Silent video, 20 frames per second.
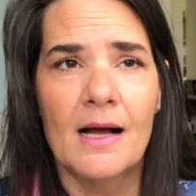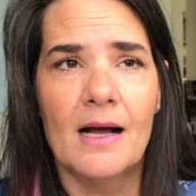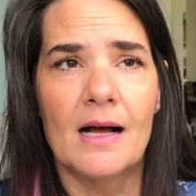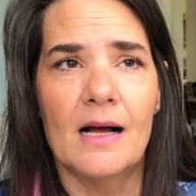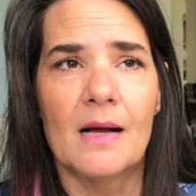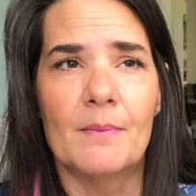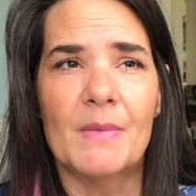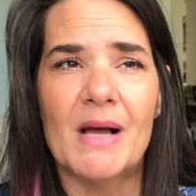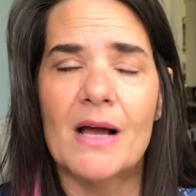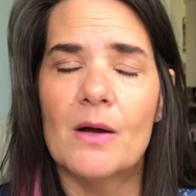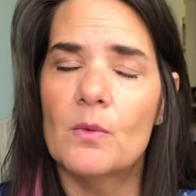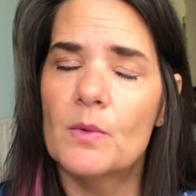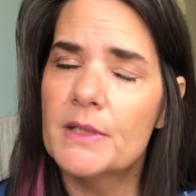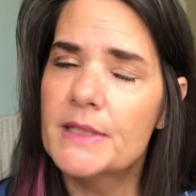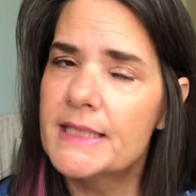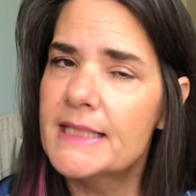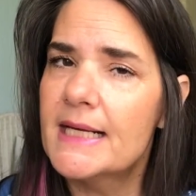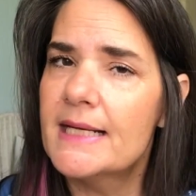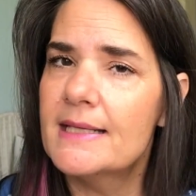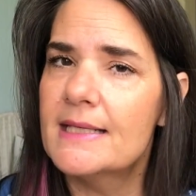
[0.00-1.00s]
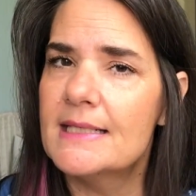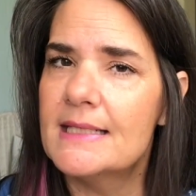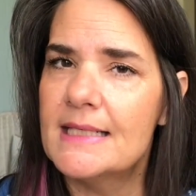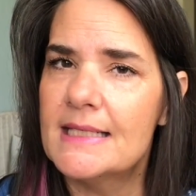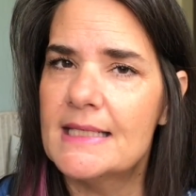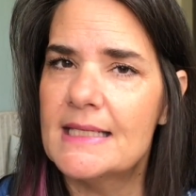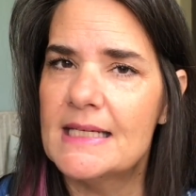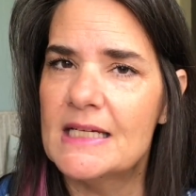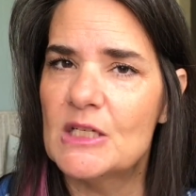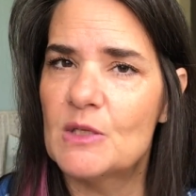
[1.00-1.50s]
I will say that
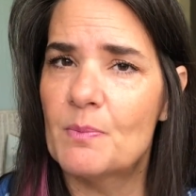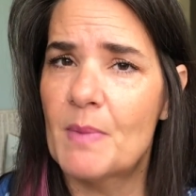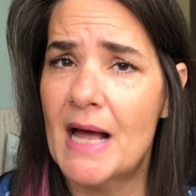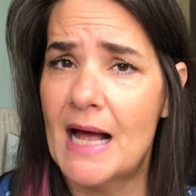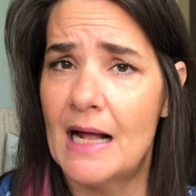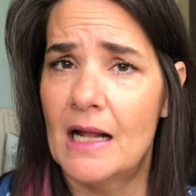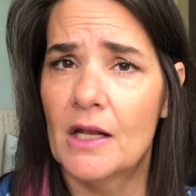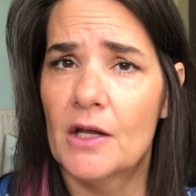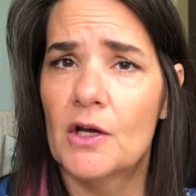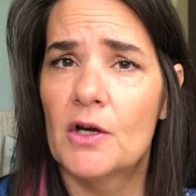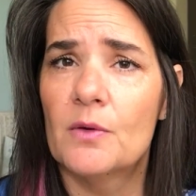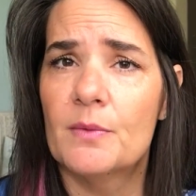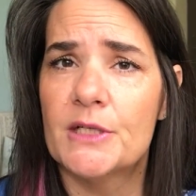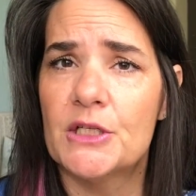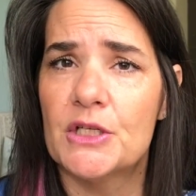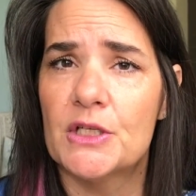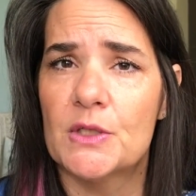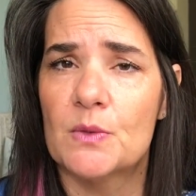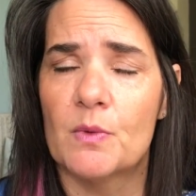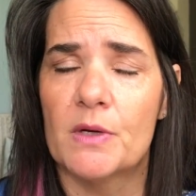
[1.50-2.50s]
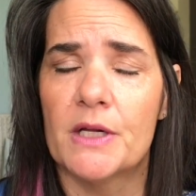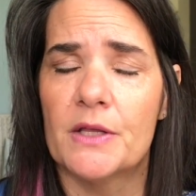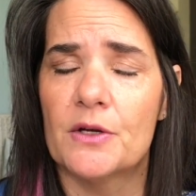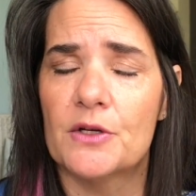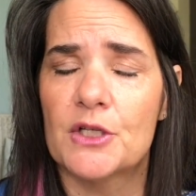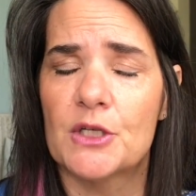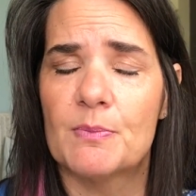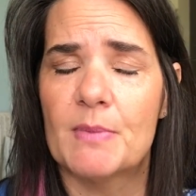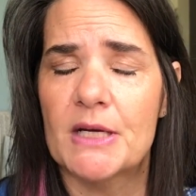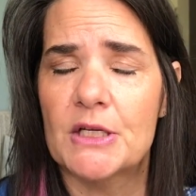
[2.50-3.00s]
Disney's Palo, which is one of their
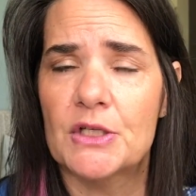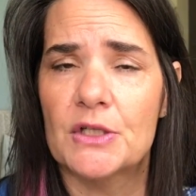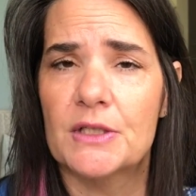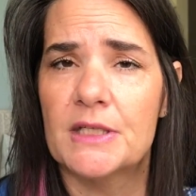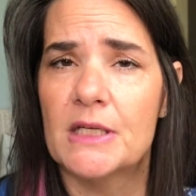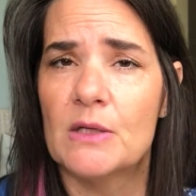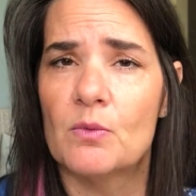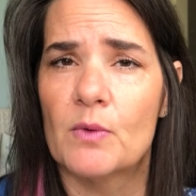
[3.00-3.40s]
specialty